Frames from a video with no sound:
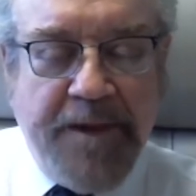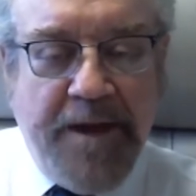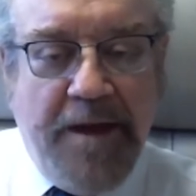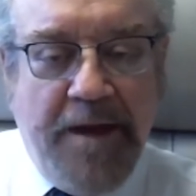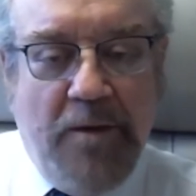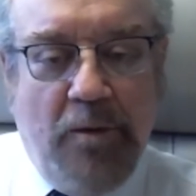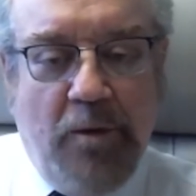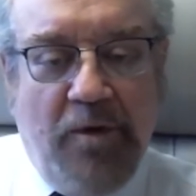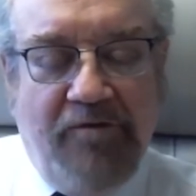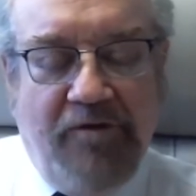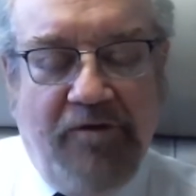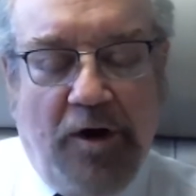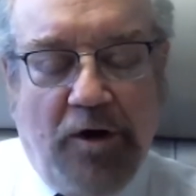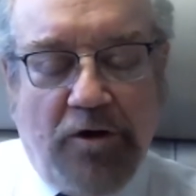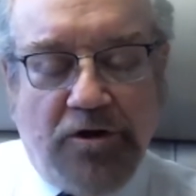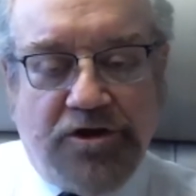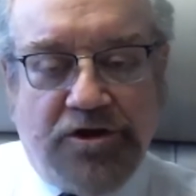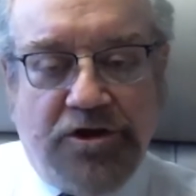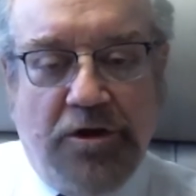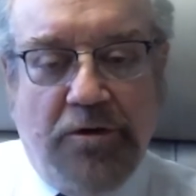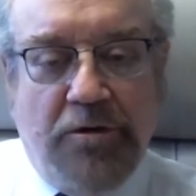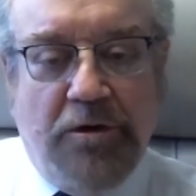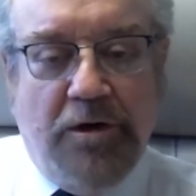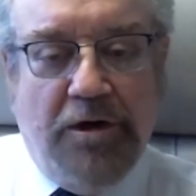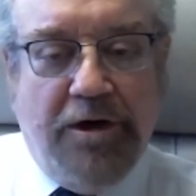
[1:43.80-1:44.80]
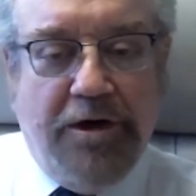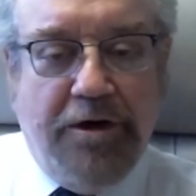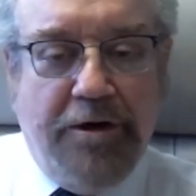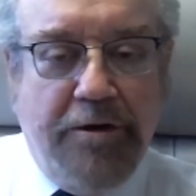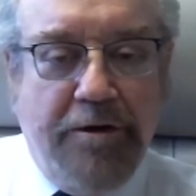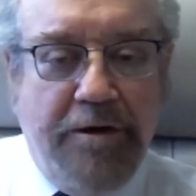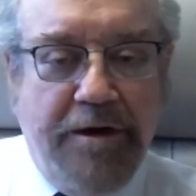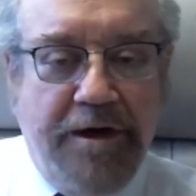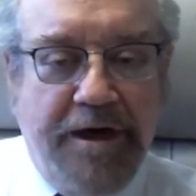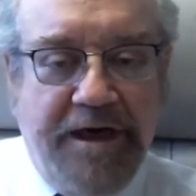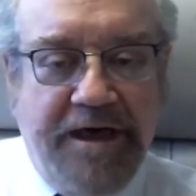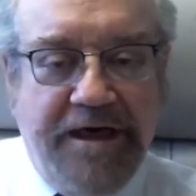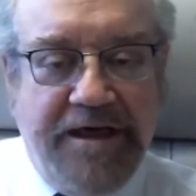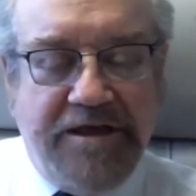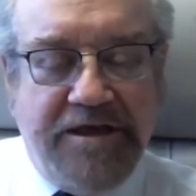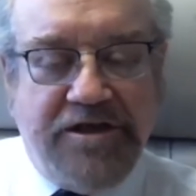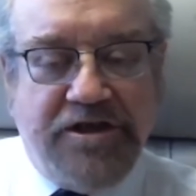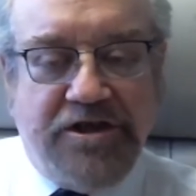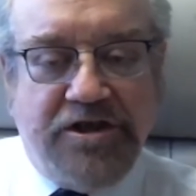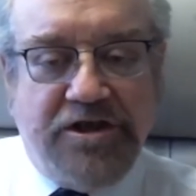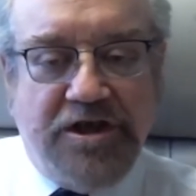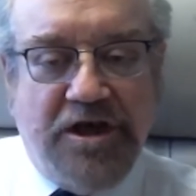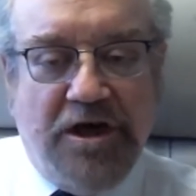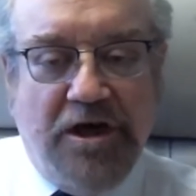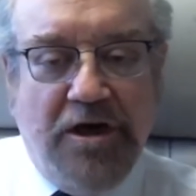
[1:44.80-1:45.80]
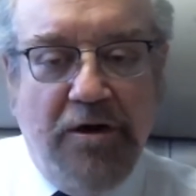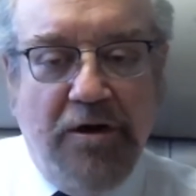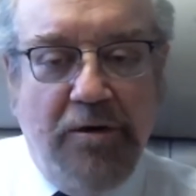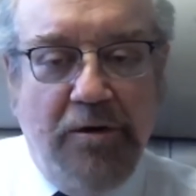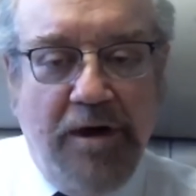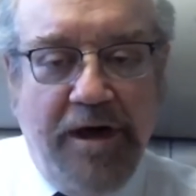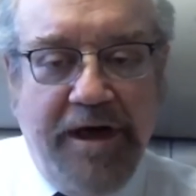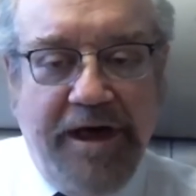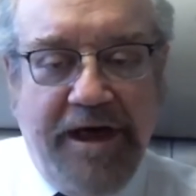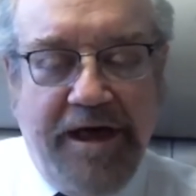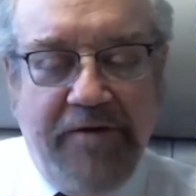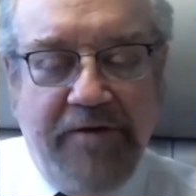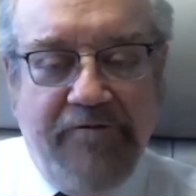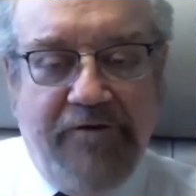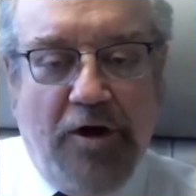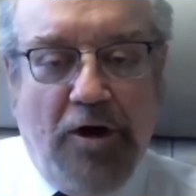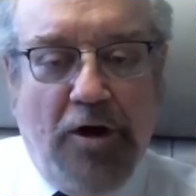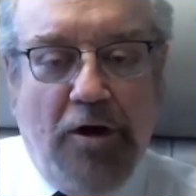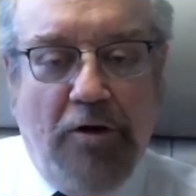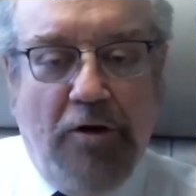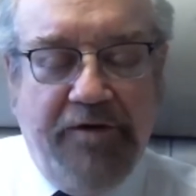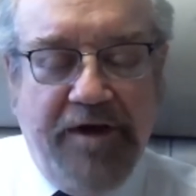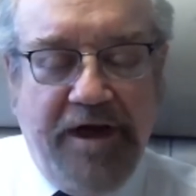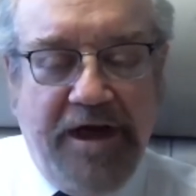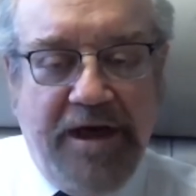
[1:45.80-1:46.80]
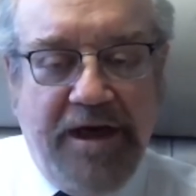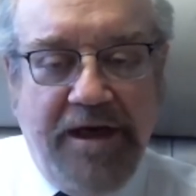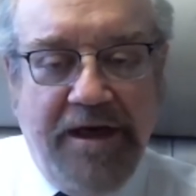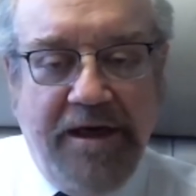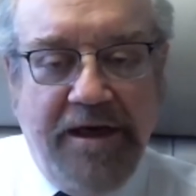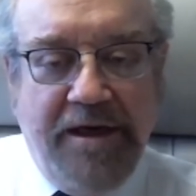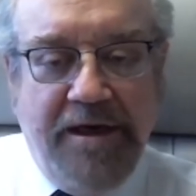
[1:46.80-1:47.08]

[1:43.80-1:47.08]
we've also learned, and it's slowly evolving,